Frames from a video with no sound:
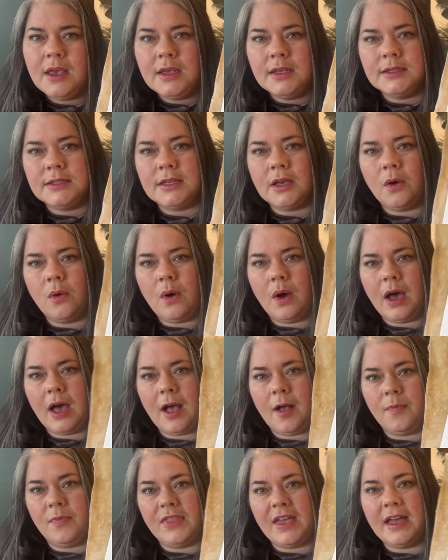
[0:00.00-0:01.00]
So
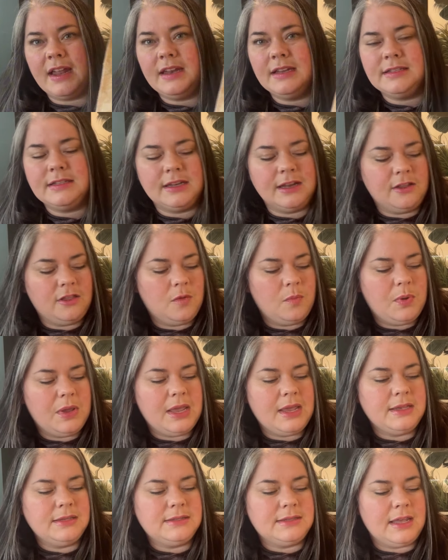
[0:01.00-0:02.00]
that is another
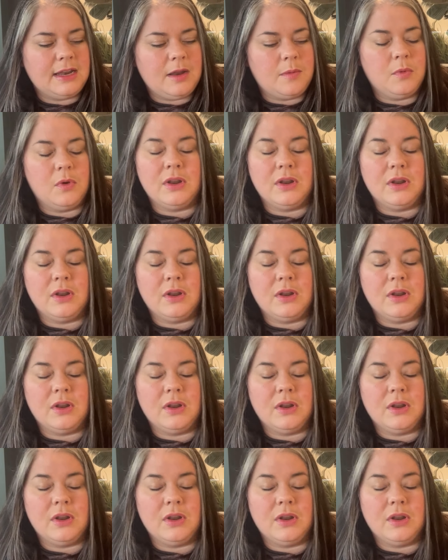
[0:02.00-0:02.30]
piece that I'm